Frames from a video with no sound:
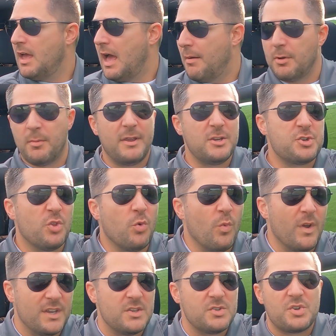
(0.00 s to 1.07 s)
I'm gonna make sure the
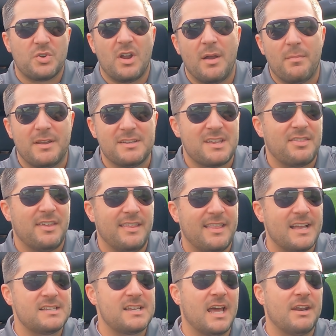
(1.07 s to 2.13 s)
windows are up because I think
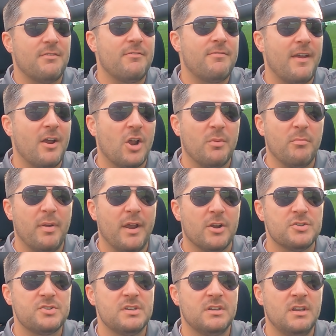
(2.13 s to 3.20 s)
that's kind of a fair
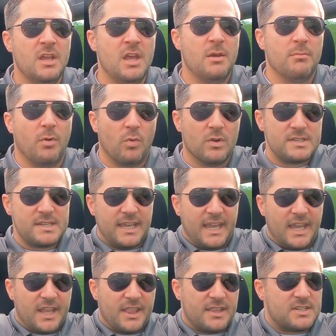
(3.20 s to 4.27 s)
comparison. But once
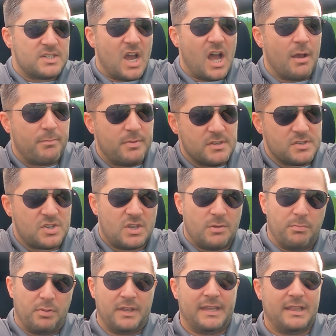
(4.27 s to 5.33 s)
again, the top is
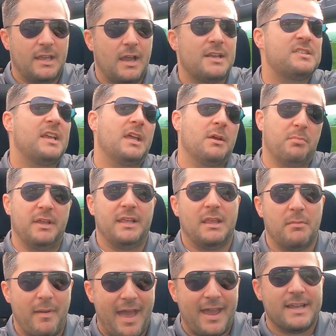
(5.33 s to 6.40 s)
completely, I say
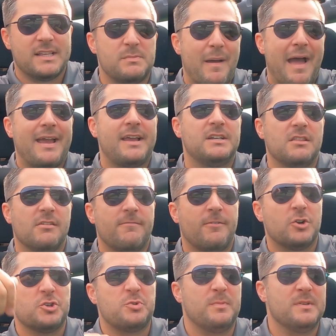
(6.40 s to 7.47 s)
completely back, it's back into the
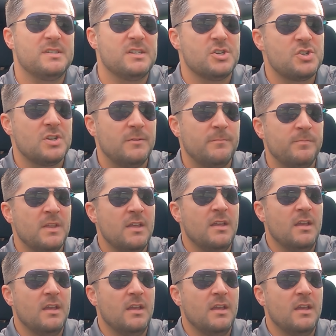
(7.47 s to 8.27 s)
first position.